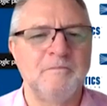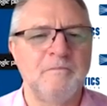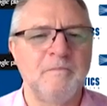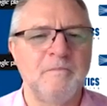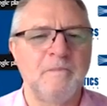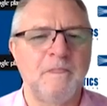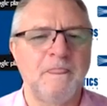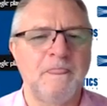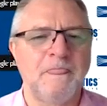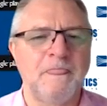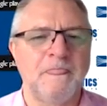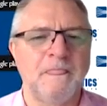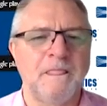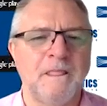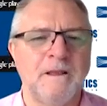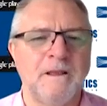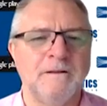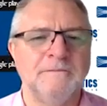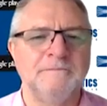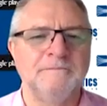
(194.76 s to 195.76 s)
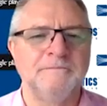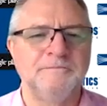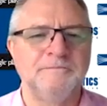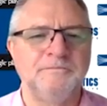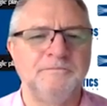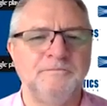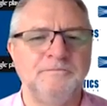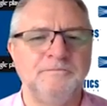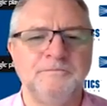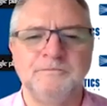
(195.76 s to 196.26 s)

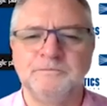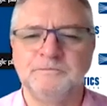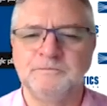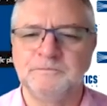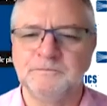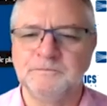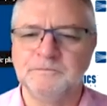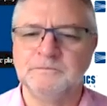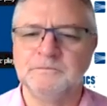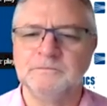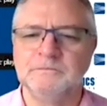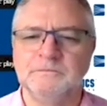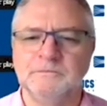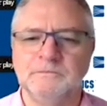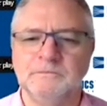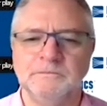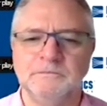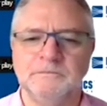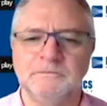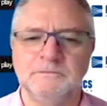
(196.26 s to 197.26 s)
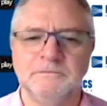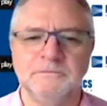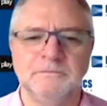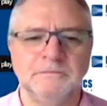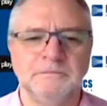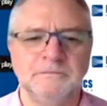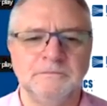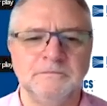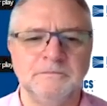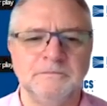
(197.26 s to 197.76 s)

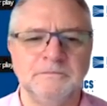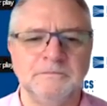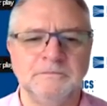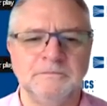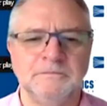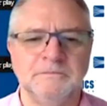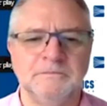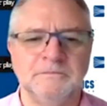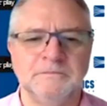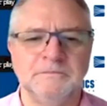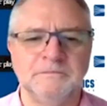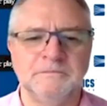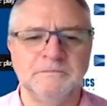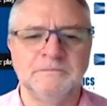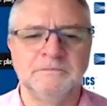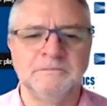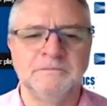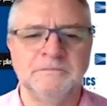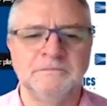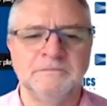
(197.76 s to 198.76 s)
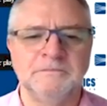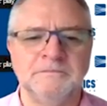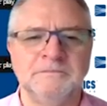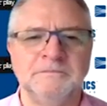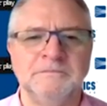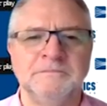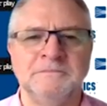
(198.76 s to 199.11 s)
This person isn't speaking.